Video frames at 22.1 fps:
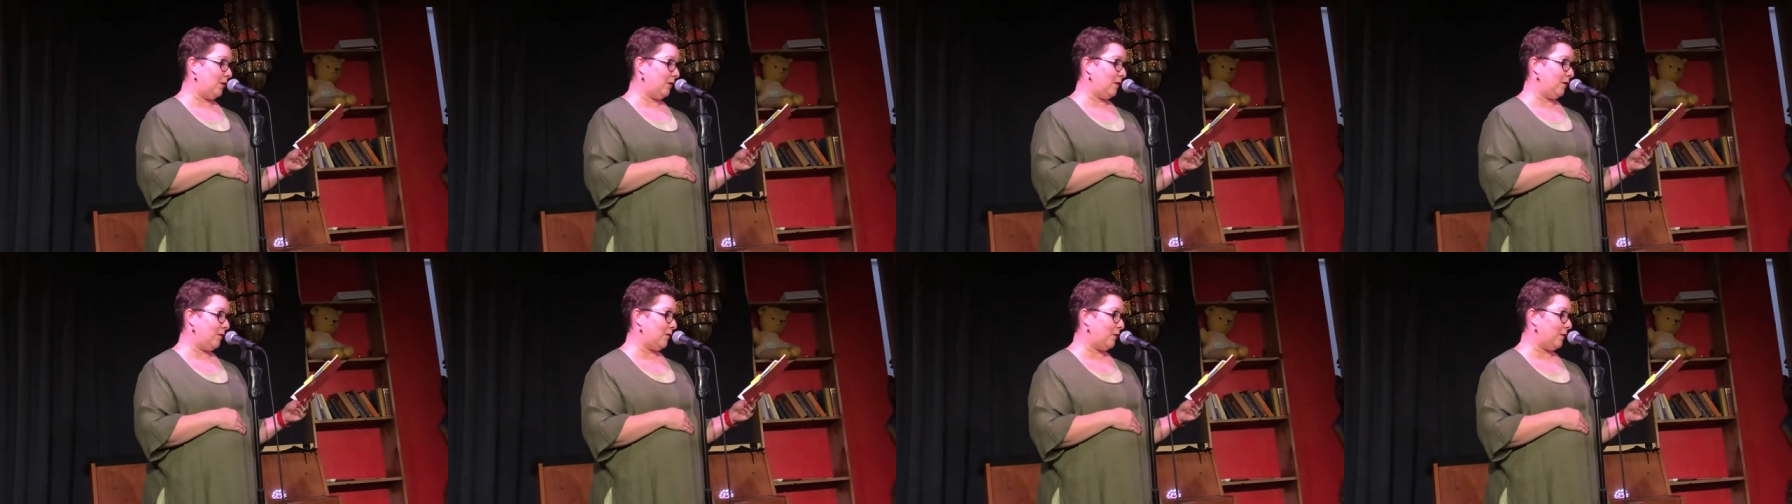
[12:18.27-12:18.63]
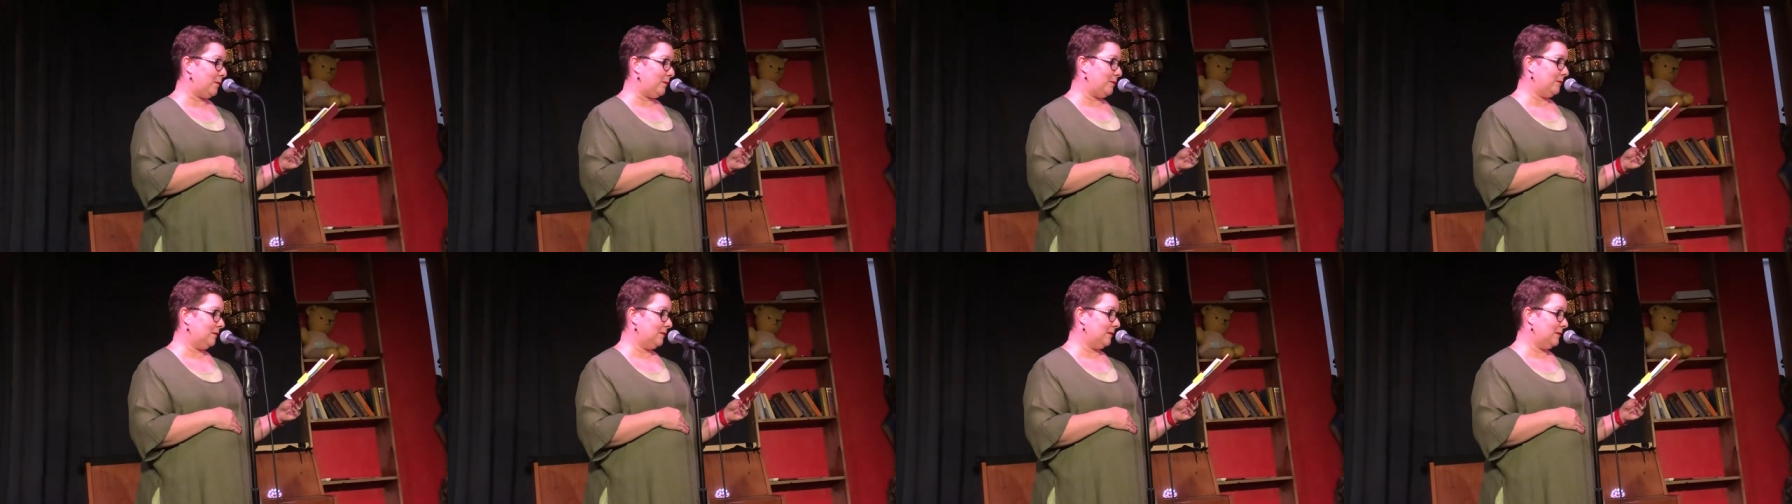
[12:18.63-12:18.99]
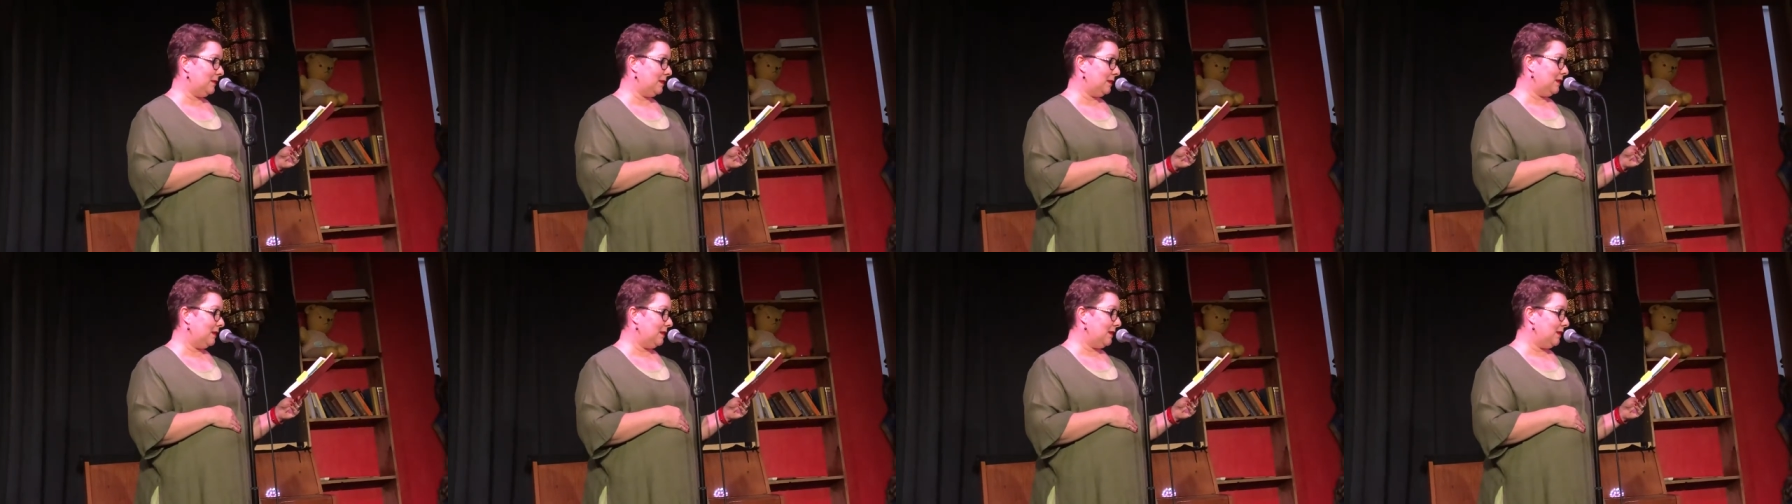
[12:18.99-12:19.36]
look of them
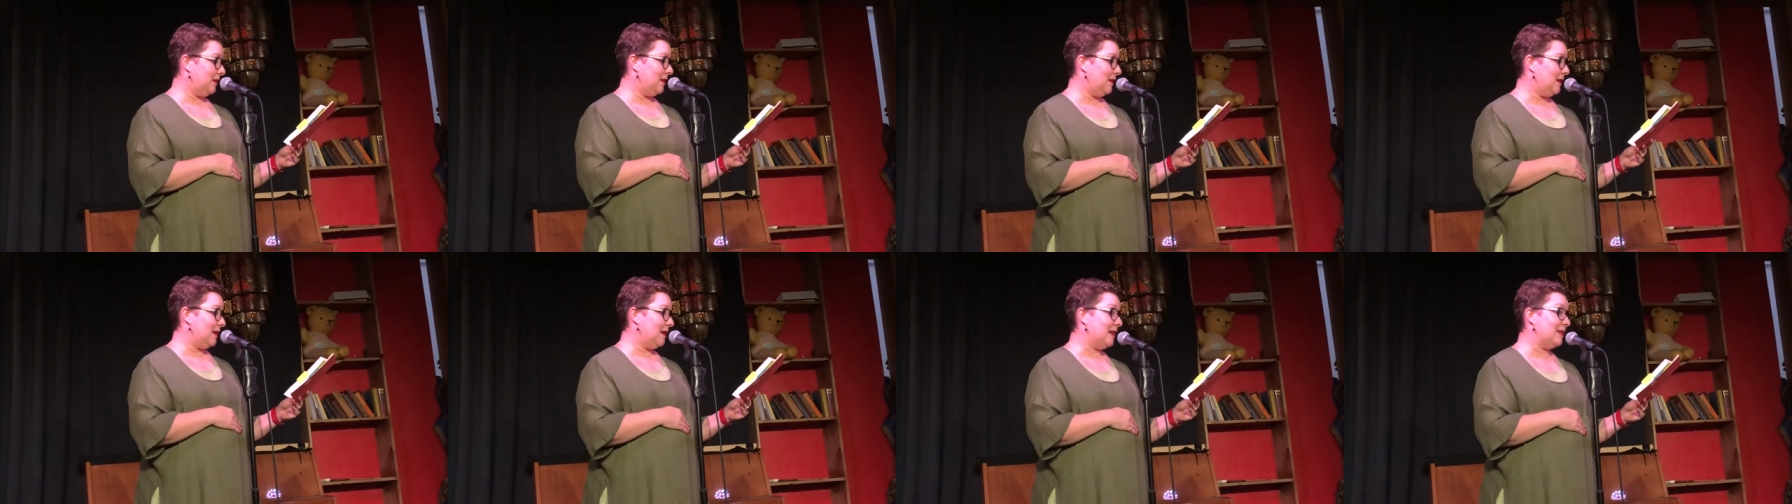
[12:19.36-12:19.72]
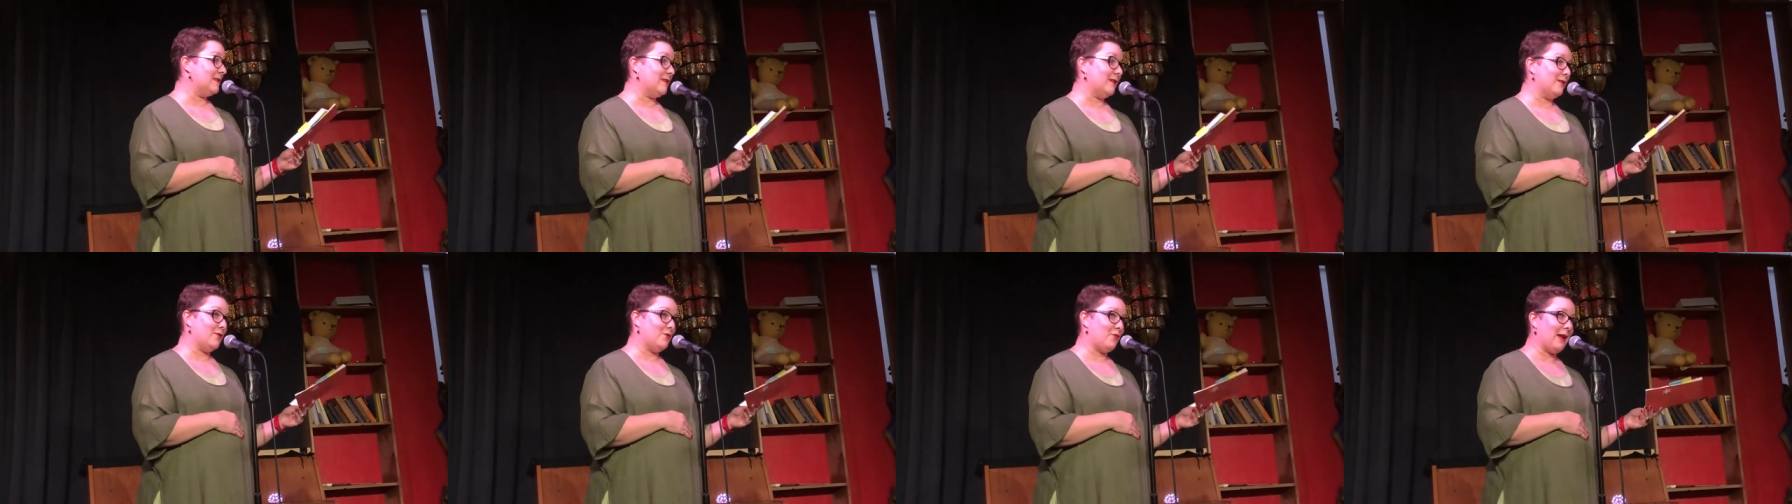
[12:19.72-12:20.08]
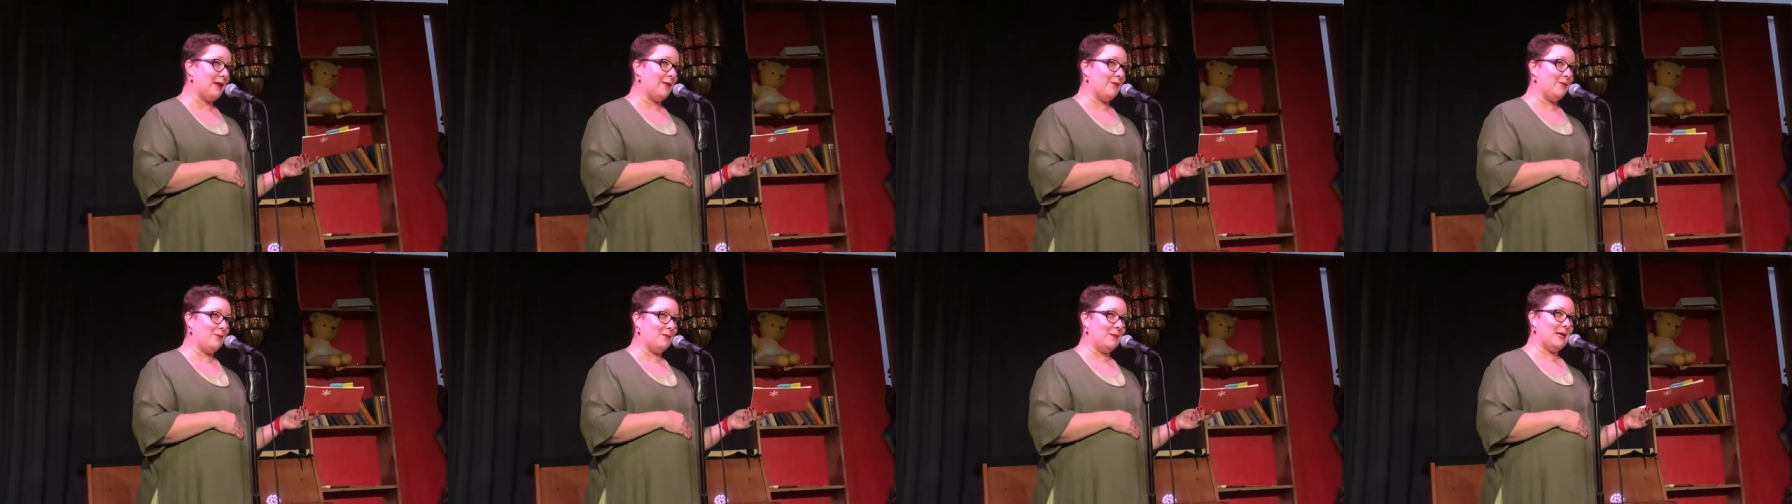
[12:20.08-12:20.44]
as I
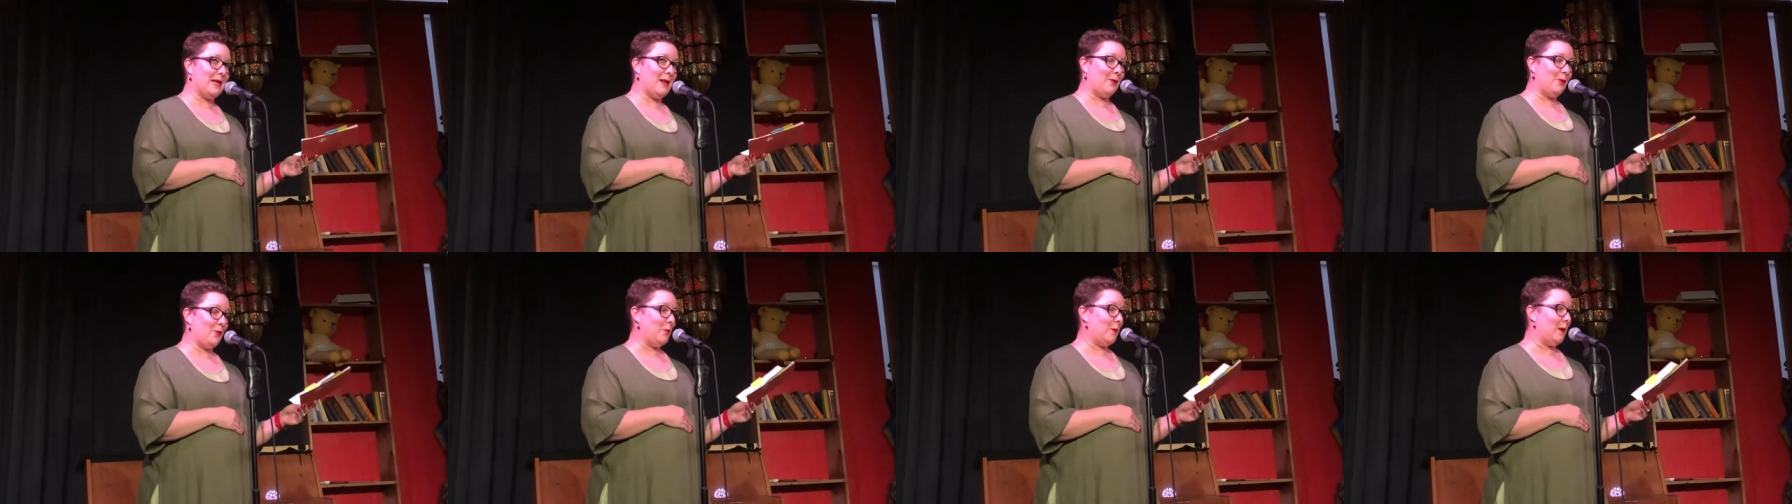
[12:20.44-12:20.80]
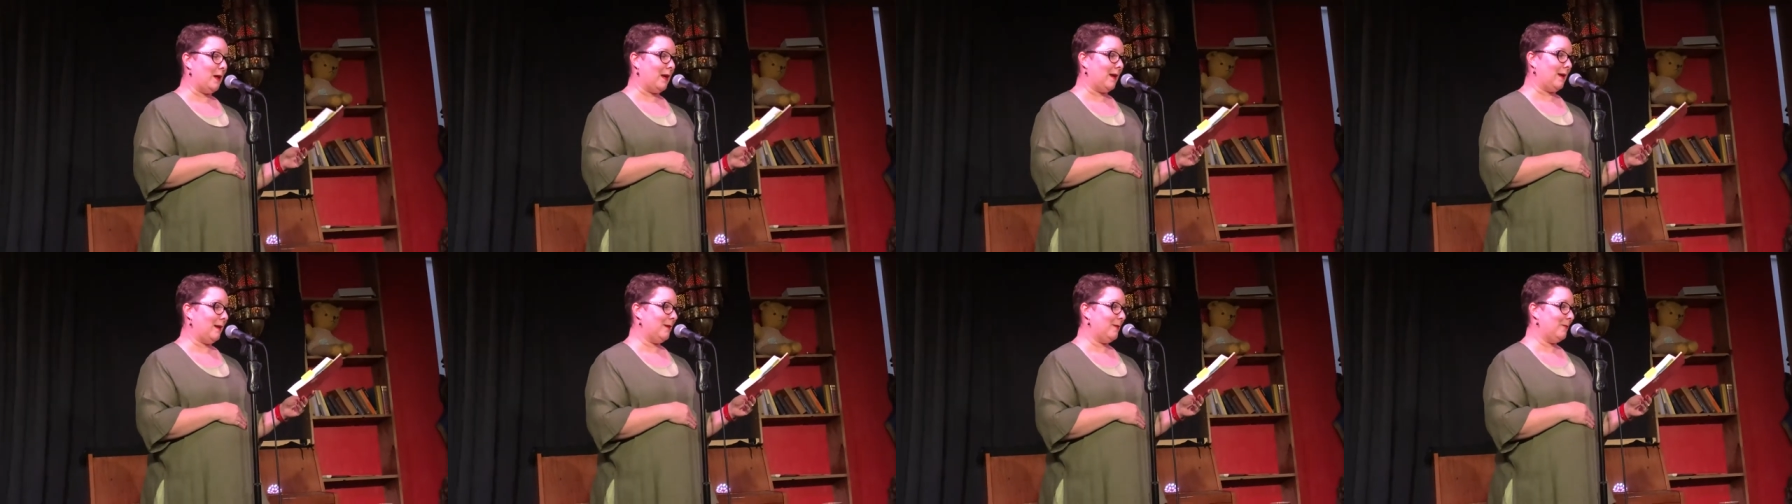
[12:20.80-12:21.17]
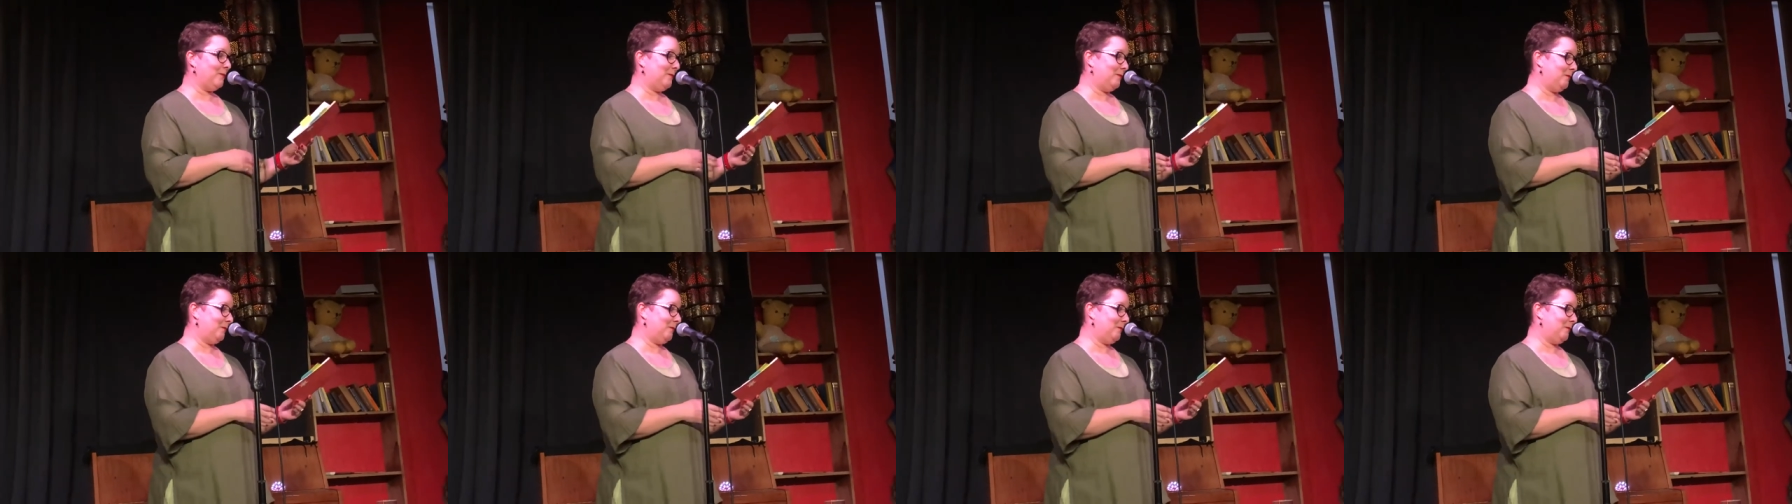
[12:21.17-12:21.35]
drag them down your back.